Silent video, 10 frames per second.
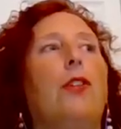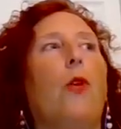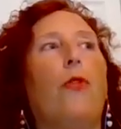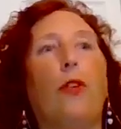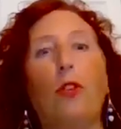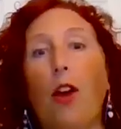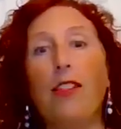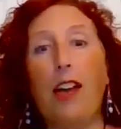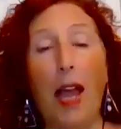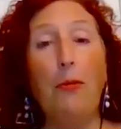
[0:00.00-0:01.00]
So for a
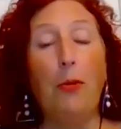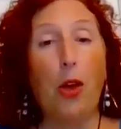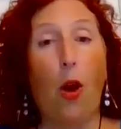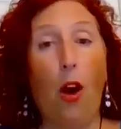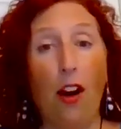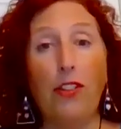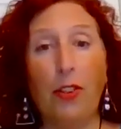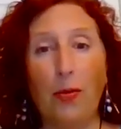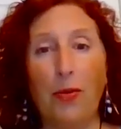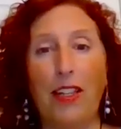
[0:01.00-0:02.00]
long time, it was hard
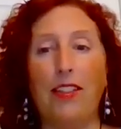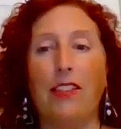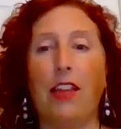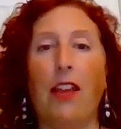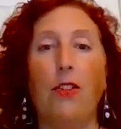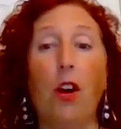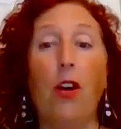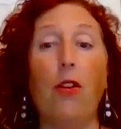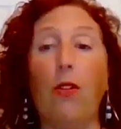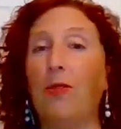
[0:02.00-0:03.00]
for me to say
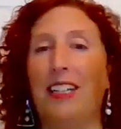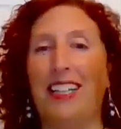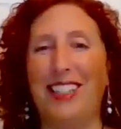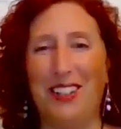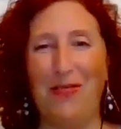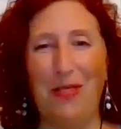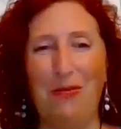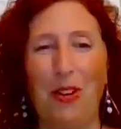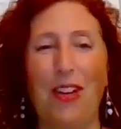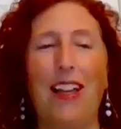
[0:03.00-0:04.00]
no to
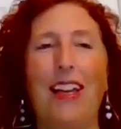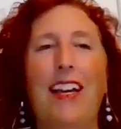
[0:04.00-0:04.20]
people,